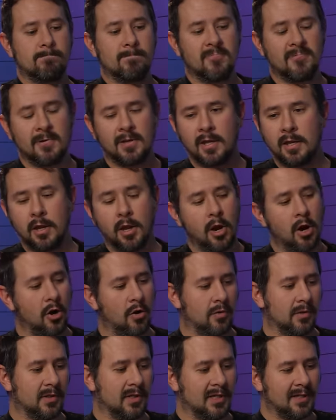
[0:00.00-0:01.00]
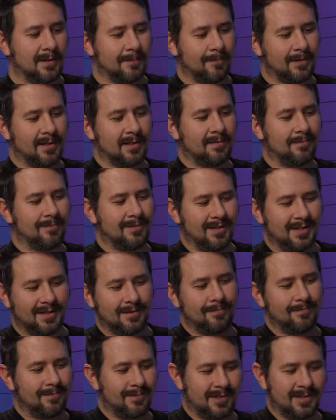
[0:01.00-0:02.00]
No, it, it,
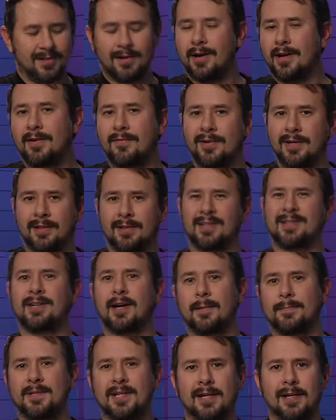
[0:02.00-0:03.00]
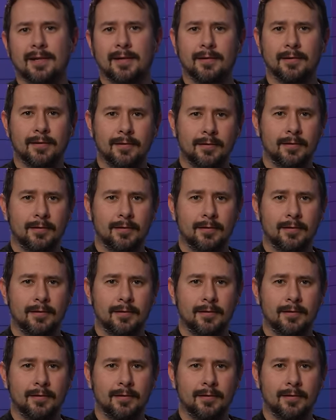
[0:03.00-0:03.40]
it, it's not even in the top 10.